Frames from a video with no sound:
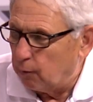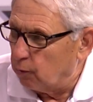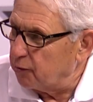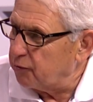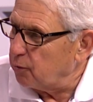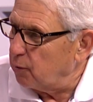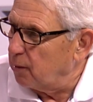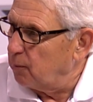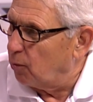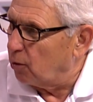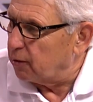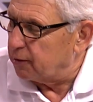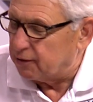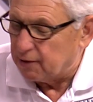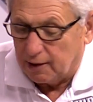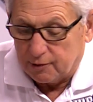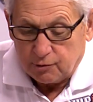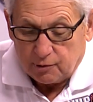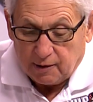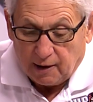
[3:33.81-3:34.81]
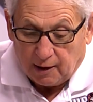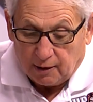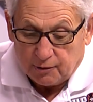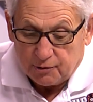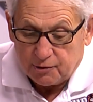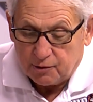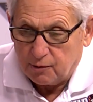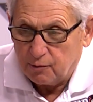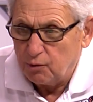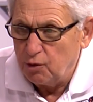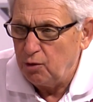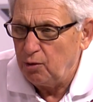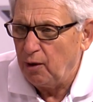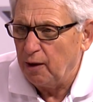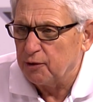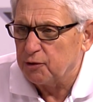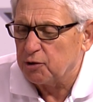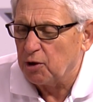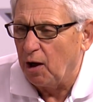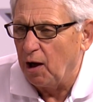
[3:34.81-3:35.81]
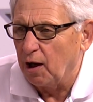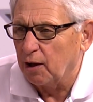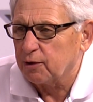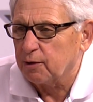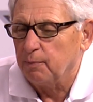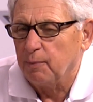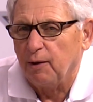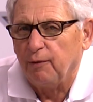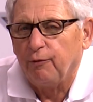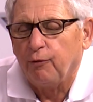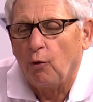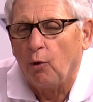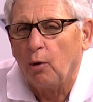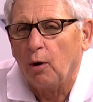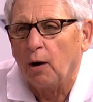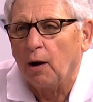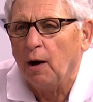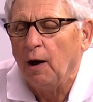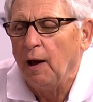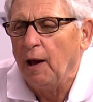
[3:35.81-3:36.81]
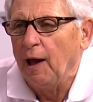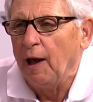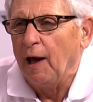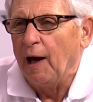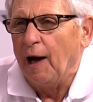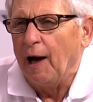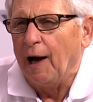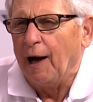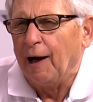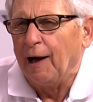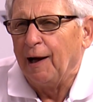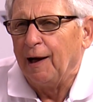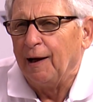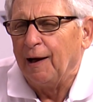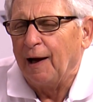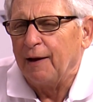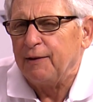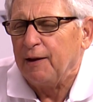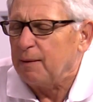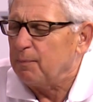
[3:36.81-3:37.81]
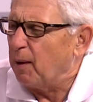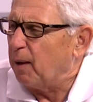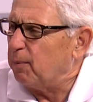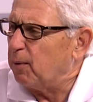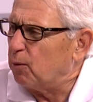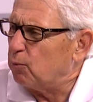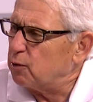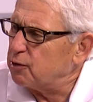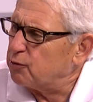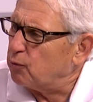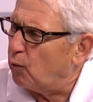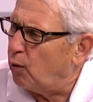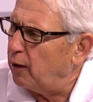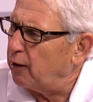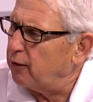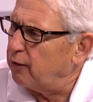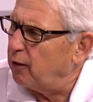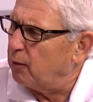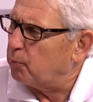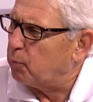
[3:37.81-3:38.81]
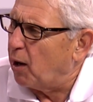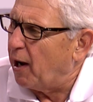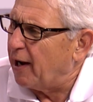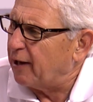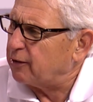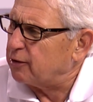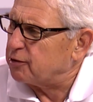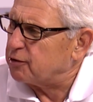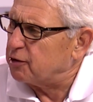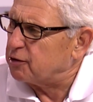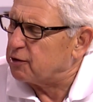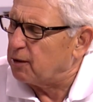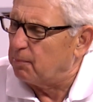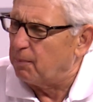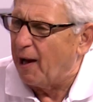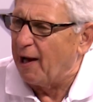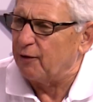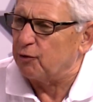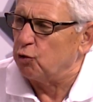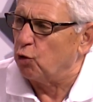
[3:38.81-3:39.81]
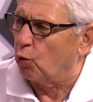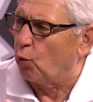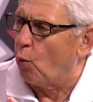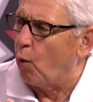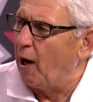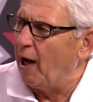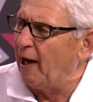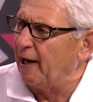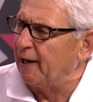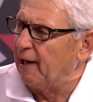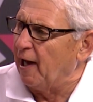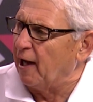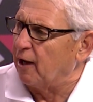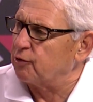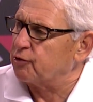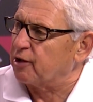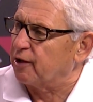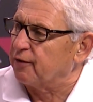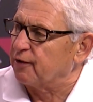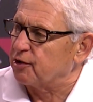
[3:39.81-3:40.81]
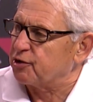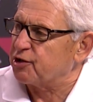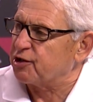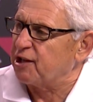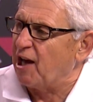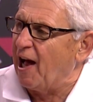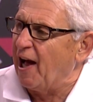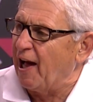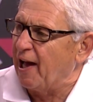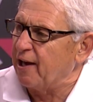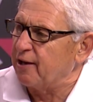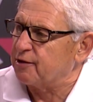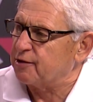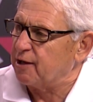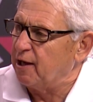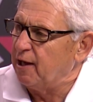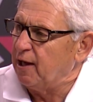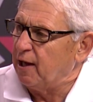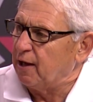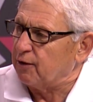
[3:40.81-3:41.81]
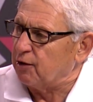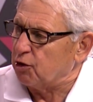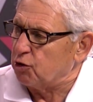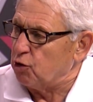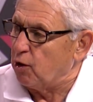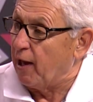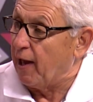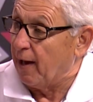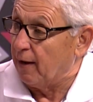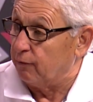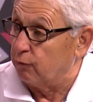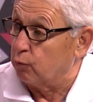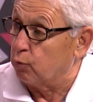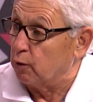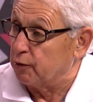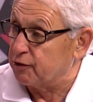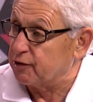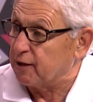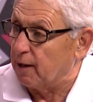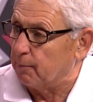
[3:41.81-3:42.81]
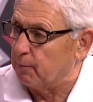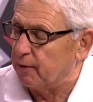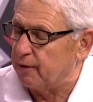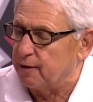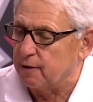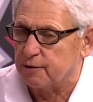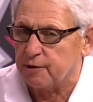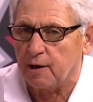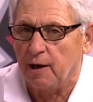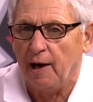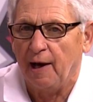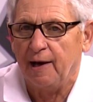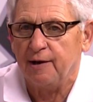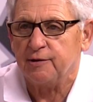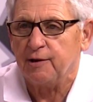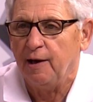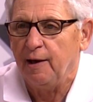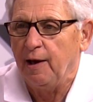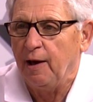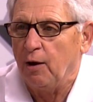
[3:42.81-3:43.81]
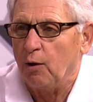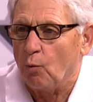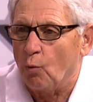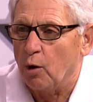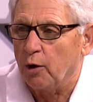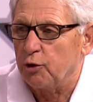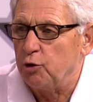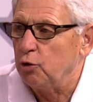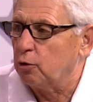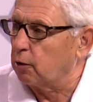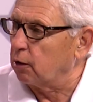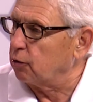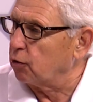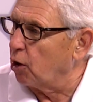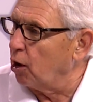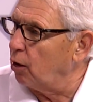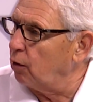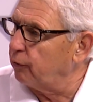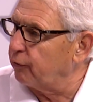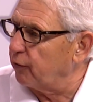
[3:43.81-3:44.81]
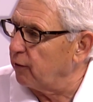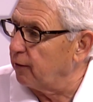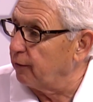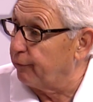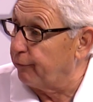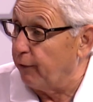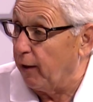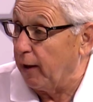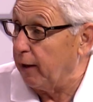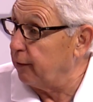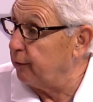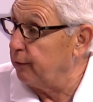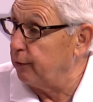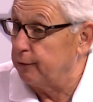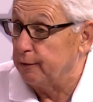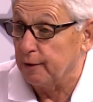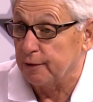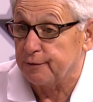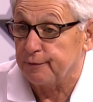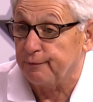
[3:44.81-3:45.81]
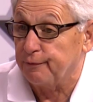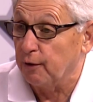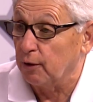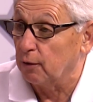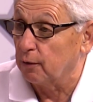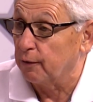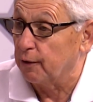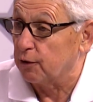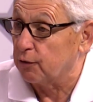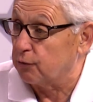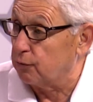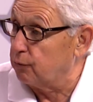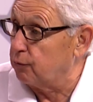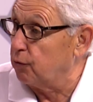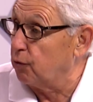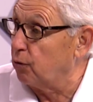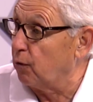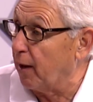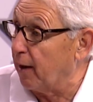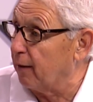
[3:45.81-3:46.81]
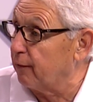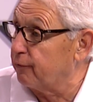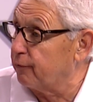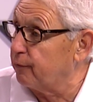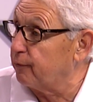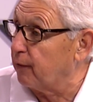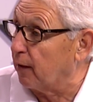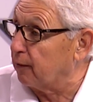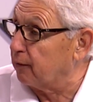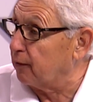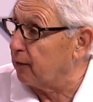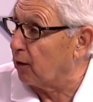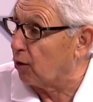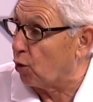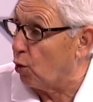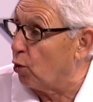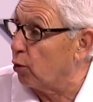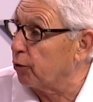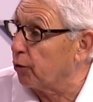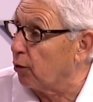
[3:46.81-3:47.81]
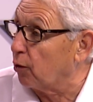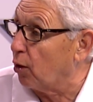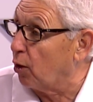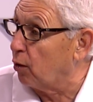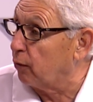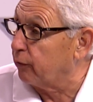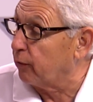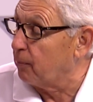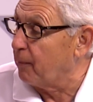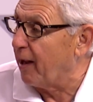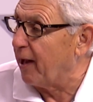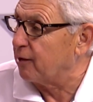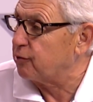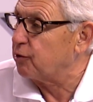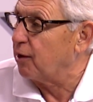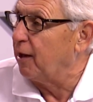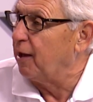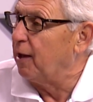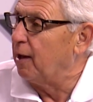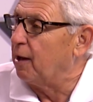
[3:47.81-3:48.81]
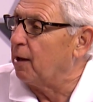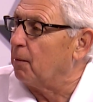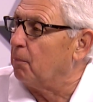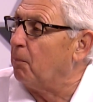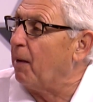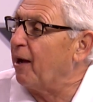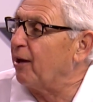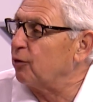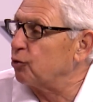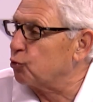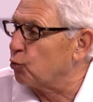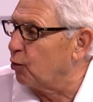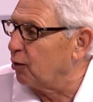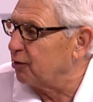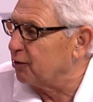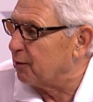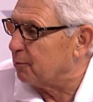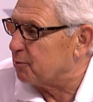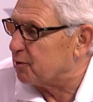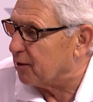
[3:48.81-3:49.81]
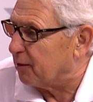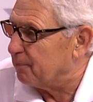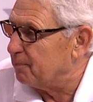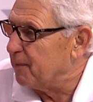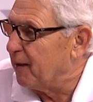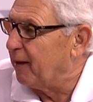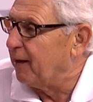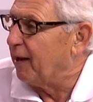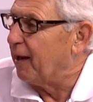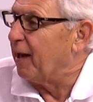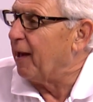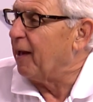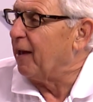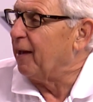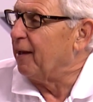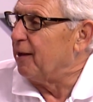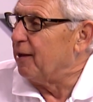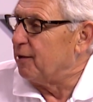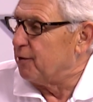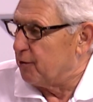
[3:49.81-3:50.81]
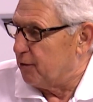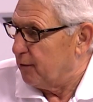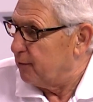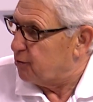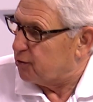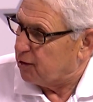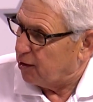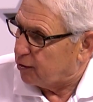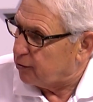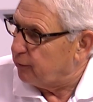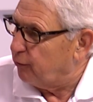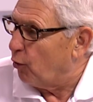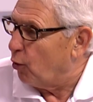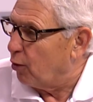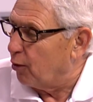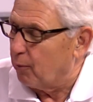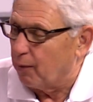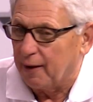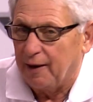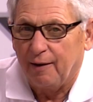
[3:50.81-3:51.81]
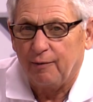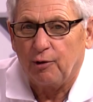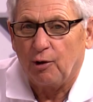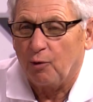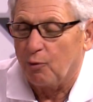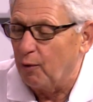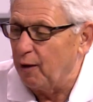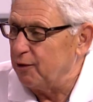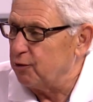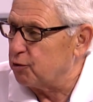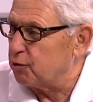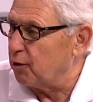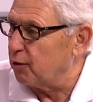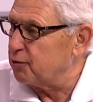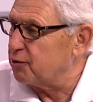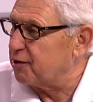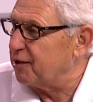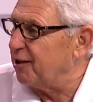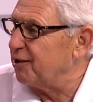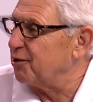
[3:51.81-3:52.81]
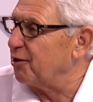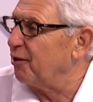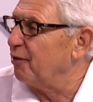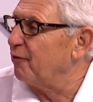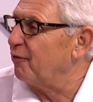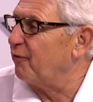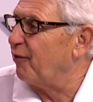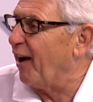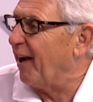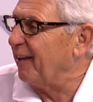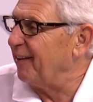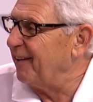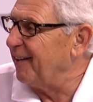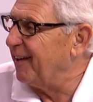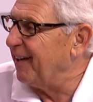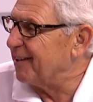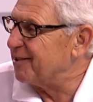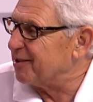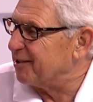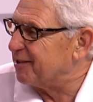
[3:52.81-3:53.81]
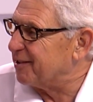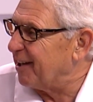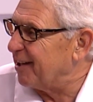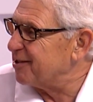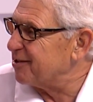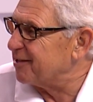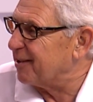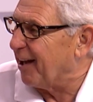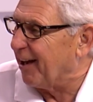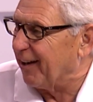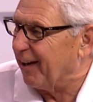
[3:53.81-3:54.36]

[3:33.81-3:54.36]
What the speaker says: with 3 more touchdowns. You had talked before, I think maybe it was one of your practices, about your wideouts and the size that you have with some of these guys, where you can go for the fade and you just feel that you have a corner overmatched. Miles Williamson, 6'4", whatever, redshirt senior, finally gets a touchdown.